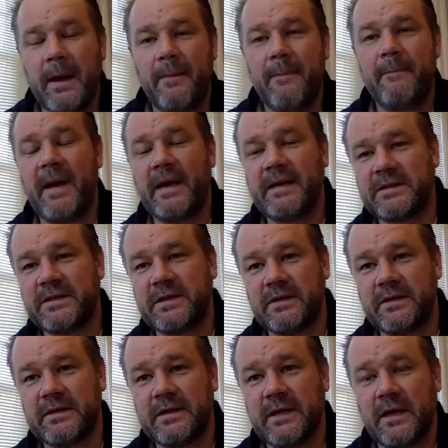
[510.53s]

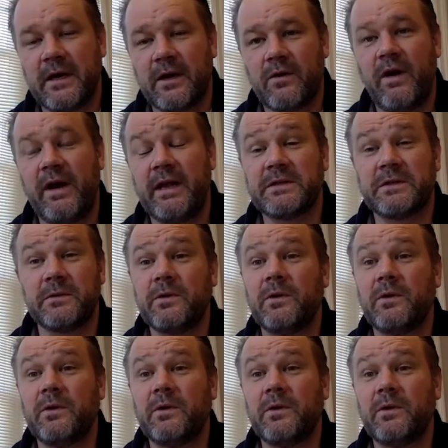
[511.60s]
mentioned credits or